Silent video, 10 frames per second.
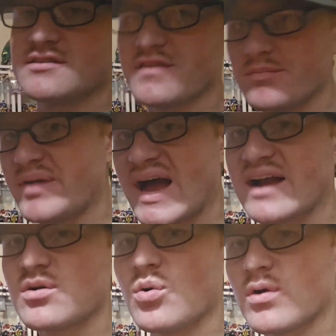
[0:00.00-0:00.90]
on the
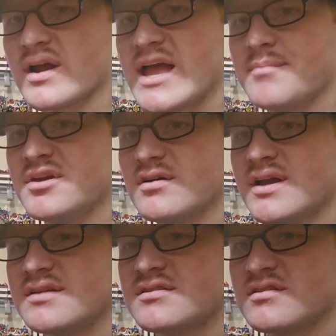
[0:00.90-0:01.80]
back, or it
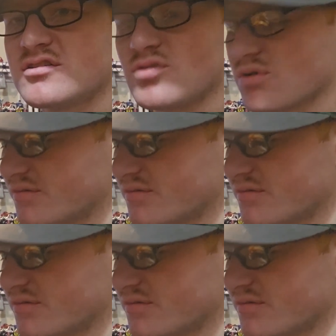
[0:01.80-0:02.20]
emulates sort